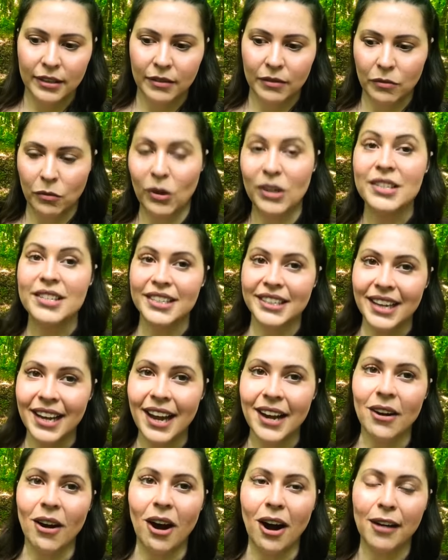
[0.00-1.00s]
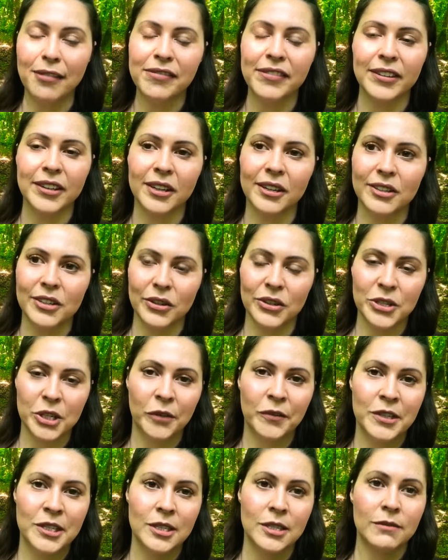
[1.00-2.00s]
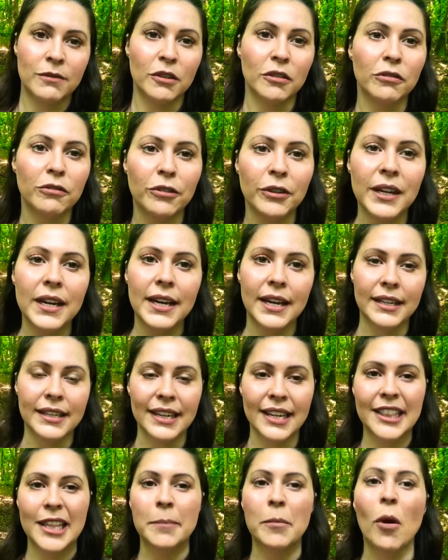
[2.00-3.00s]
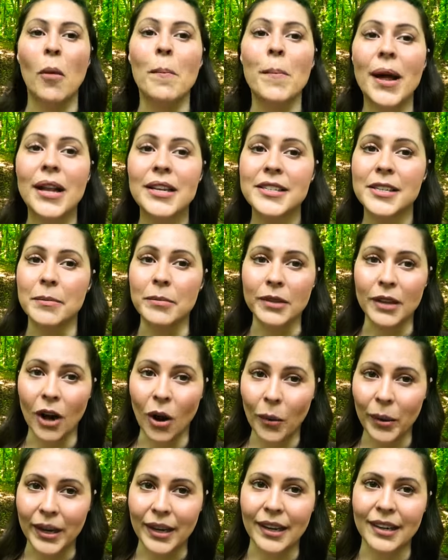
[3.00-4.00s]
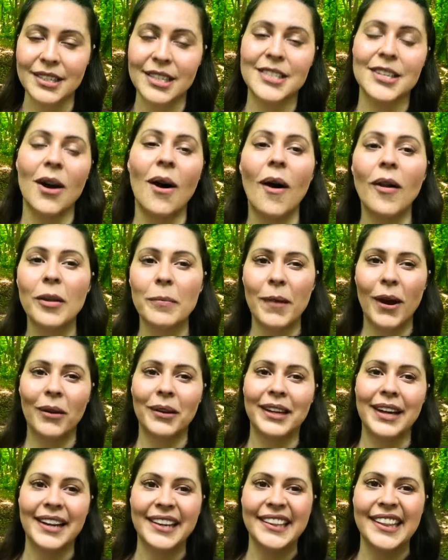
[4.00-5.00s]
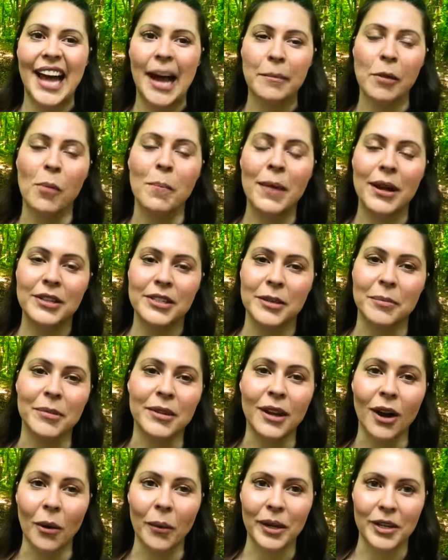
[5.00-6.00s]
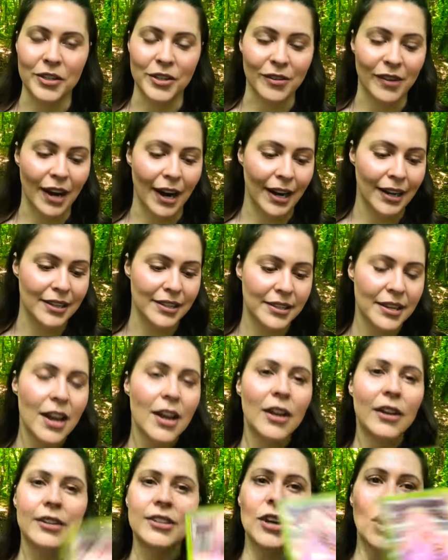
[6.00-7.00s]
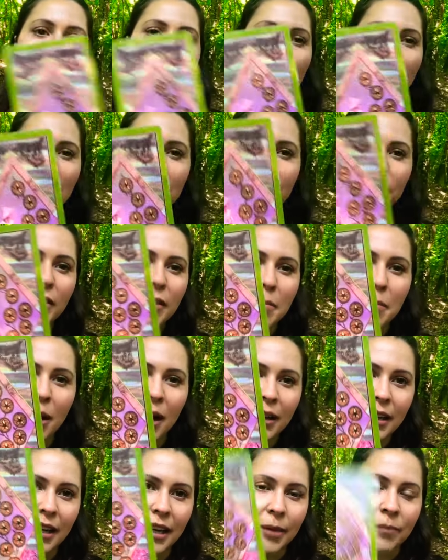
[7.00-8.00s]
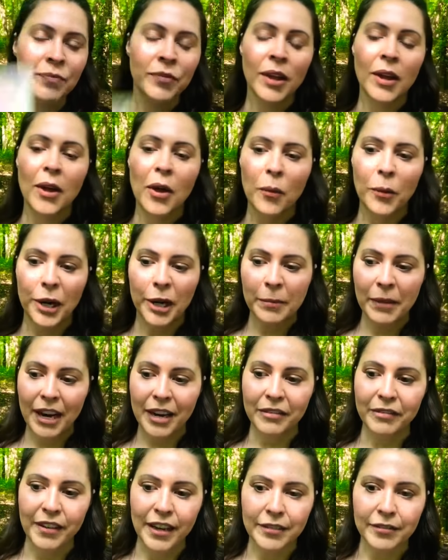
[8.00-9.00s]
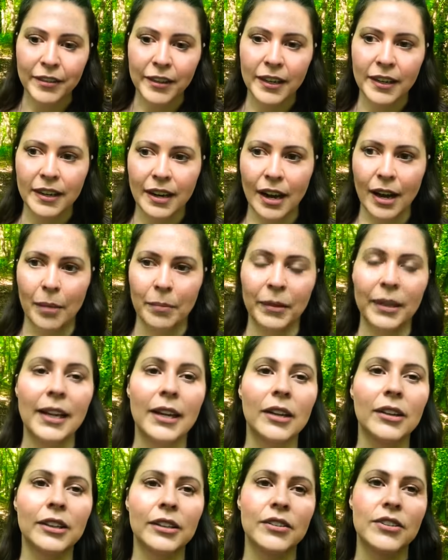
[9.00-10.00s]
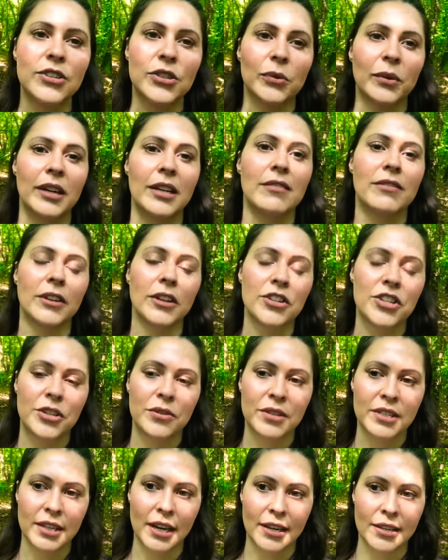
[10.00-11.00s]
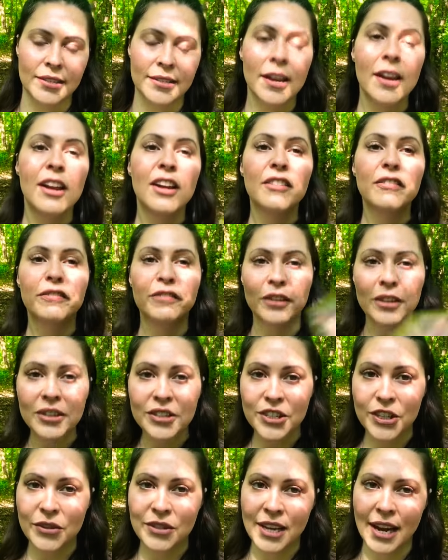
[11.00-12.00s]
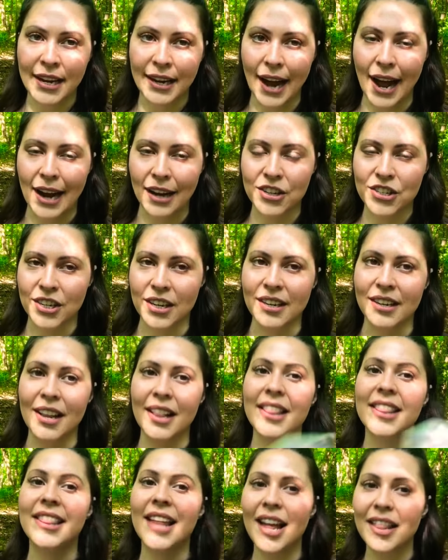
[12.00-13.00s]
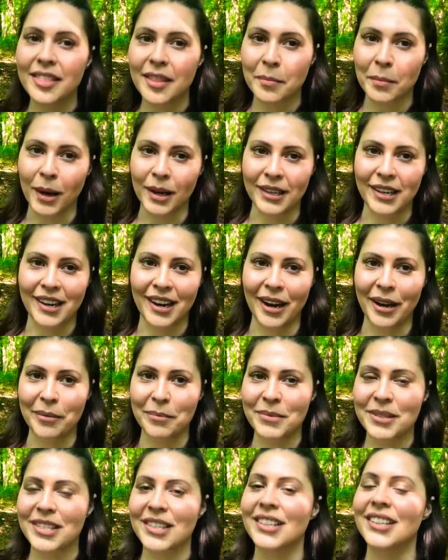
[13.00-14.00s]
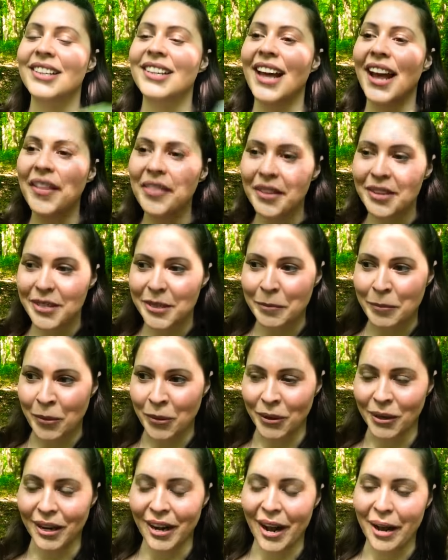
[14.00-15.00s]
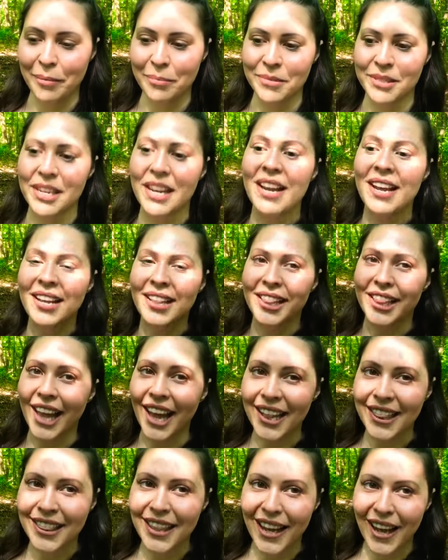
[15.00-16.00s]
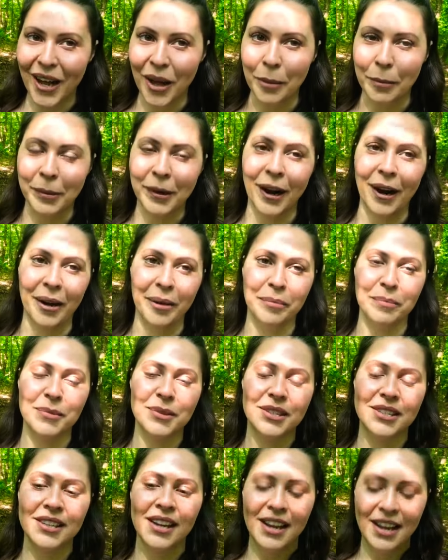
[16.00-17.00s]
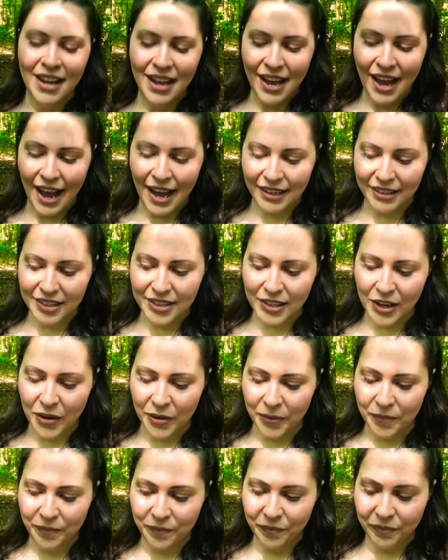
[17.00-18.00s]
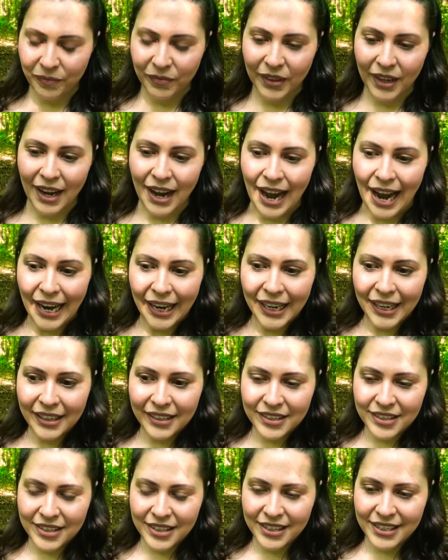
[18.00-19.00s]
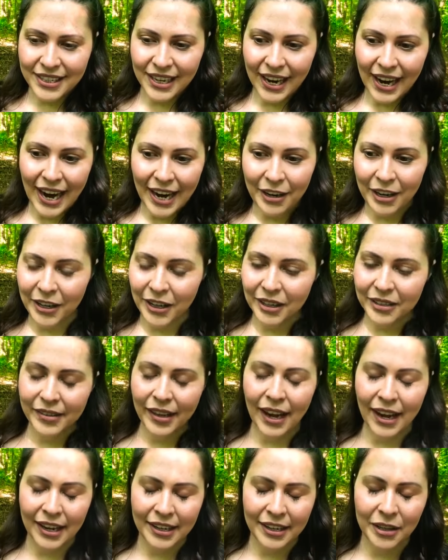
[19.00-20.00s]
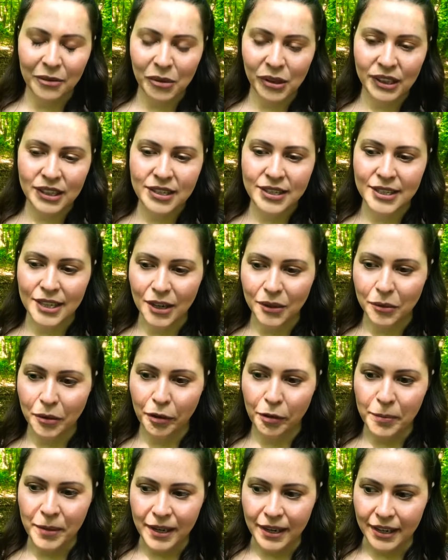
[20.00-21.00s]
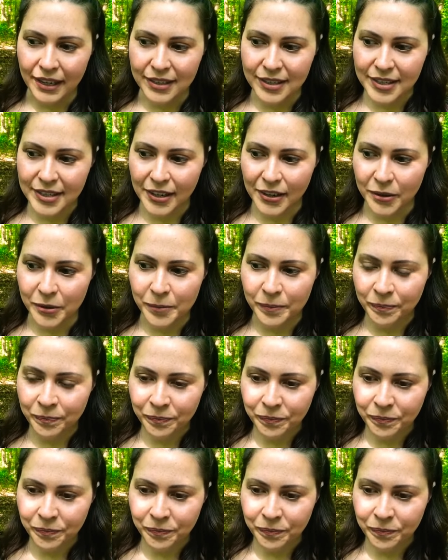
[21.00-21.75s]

once again offer your services for free and get the momentum going, because it's all about getting that momentum going, you guys. Don't wait for the money. One of my favorite healers, Doreen Virtue, says, first you take action, then the money comes, then the support comes, then the help comes. And so I heard that and it really stuck with me. And so